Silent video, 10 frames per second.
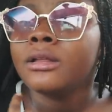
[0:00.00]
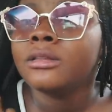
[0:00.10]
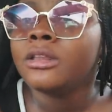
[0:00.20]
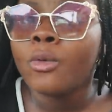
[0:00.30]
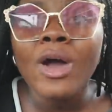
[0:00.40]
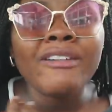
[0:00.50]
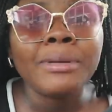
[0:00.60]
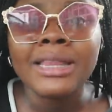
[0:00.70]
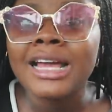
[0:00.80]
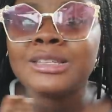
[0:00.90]
The way I've
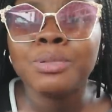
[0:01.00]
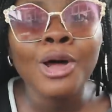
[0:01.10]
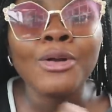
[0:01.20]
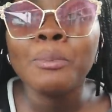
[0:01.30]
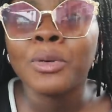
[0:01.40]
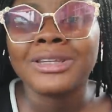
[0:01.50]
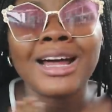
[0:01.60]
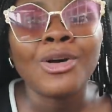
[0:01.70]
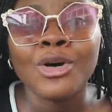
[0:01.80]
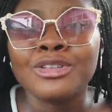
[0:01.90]
been exploring Port
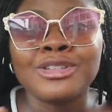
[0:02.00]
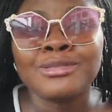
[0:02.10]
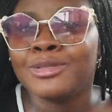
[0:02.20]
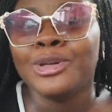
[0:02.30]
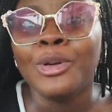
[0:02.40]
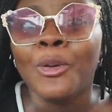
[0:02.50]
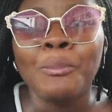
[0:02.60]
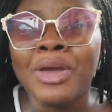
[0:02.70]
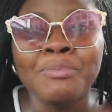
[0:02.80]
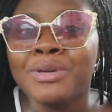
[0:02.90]
Harcourt's, you know,
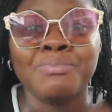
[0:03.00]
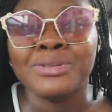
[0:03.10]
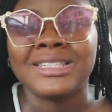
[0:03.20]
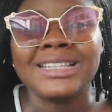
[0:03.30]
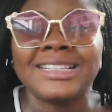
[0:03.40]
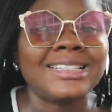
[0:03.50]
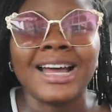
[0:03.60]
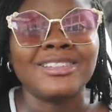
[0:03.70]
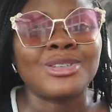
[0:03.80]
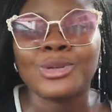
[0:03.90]
baby boutiques
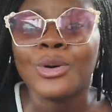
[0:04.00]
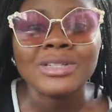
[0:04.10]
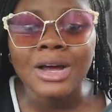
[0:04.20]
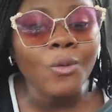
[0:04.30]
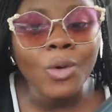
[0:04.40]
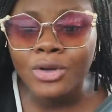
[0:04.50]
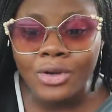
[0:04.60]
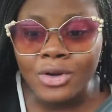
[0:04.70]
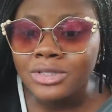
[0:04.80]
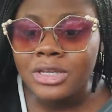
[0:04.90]
and stores and
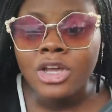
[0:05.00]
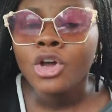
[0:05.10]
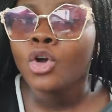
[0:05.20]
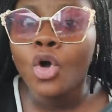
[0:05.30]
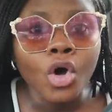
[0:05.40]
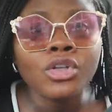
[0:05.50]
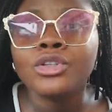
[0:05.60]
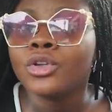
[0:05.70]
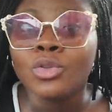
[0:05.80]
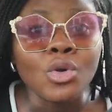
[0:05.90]
whatnot,
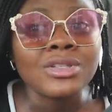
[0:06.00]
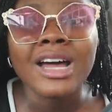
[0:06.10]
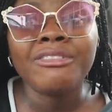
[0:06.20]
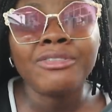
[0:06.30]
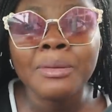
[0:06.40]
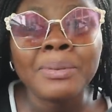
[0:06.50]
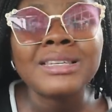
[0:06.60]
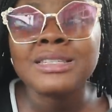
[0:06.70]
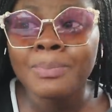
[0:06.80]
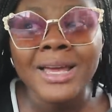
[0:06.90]
God knows, I've
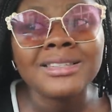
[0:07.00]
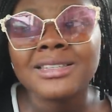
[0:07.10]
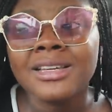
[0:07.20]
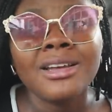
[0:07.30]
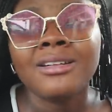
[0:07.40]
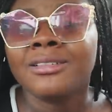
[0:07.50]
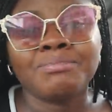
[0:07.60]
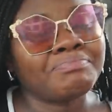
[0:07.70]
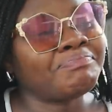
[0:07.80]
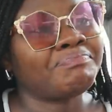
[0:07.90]
flipping spent,
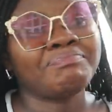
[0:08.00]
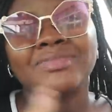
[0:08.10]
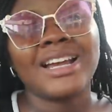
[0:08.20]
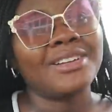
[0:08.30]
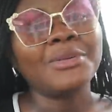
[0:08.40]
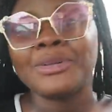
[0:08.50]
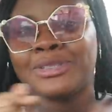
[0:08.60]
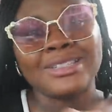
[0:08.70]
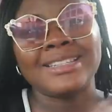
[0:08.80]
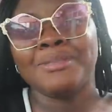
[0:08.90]
I don't want
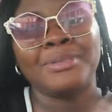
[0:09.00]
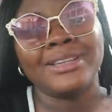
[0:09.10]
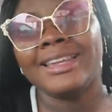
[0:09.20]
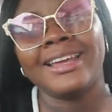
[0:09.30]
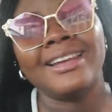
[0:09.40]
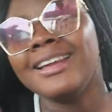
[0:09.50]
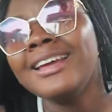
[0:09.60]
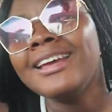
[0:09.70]
to say, but then